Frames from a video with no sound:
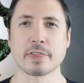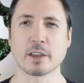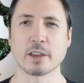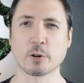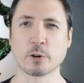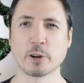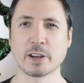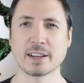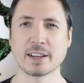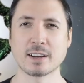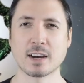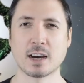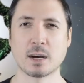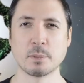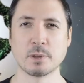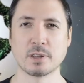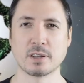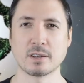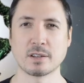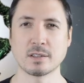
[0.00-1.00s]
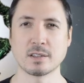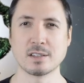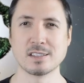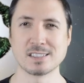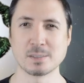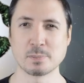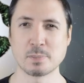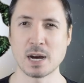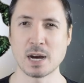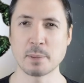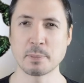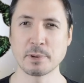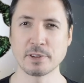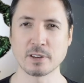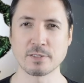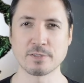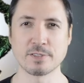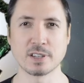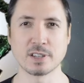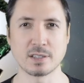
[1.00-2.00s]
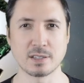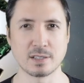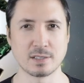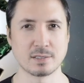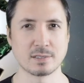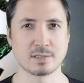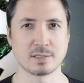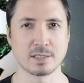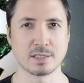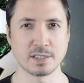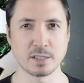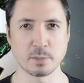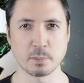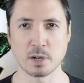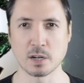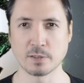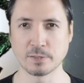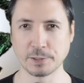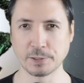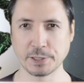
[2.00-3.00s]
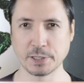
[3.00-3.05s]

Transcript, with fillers: The Green Goblin is a popular villain in the Marvel